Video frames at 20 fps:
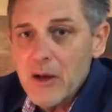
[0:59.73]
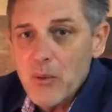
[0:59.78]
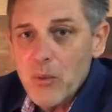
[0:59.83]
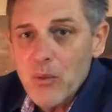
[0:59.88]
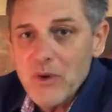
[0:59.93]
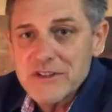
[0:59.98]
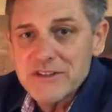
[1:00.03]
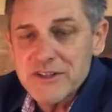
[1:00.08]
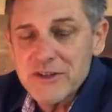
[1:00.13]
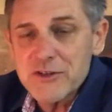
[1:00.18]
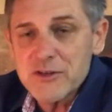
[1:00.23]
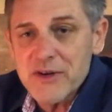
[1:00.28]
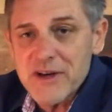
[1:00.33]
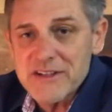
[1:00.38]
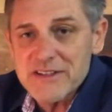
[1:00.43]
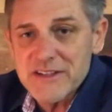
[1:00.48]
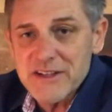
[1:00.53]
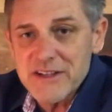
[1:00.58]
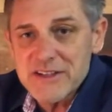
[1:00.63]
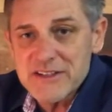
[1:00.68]
What's
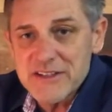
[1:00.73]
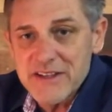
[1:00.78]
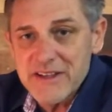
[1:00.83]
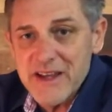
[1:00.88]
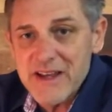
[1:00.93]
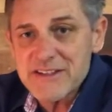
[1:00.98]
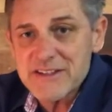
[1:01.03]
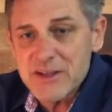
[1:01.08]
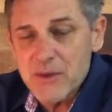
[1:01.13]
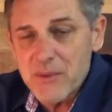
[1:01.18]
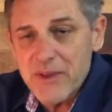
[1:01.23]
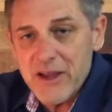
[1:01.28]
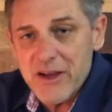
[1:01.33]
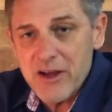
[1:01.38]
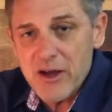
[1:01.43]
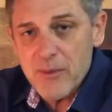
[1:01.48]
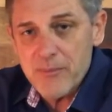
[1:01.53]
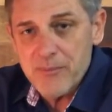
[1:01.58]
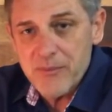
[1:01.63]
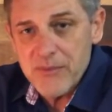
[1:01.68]
interesting is the next day when they
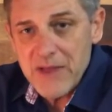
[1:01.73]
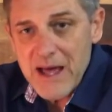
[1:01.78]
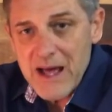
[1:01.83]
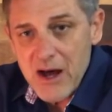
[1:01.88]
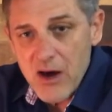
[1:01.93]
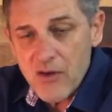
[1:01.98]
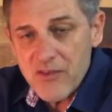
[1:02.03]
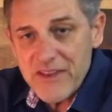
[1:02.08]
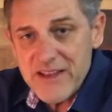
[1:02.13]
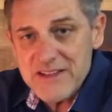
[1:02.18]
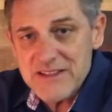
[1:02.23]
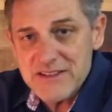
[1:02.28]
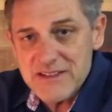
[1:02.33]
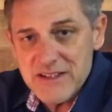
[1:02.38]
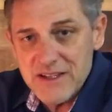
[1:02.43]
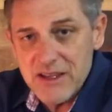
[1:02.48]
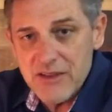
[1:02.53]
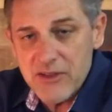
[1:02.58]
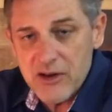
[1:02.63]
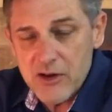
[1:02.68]
come out and they
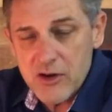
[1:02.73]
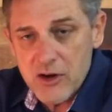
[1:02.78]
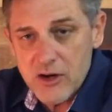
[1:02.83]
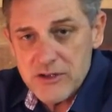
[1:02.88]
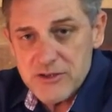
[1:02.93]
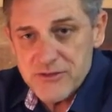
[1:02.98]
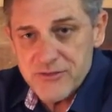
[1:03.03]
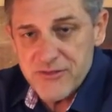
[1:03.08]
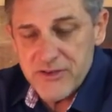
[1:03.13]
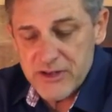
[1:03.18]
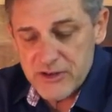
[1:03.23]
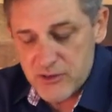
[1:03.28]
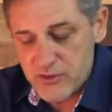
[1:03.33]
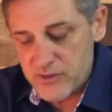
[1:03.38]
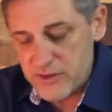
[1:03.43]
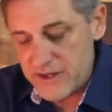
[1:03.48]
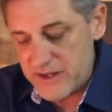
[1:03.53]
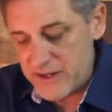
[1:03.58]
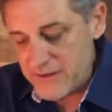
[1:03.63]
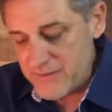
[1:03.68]
see the cursed fig
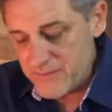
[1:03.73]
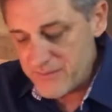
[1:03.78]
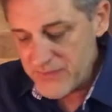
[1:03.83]
tree,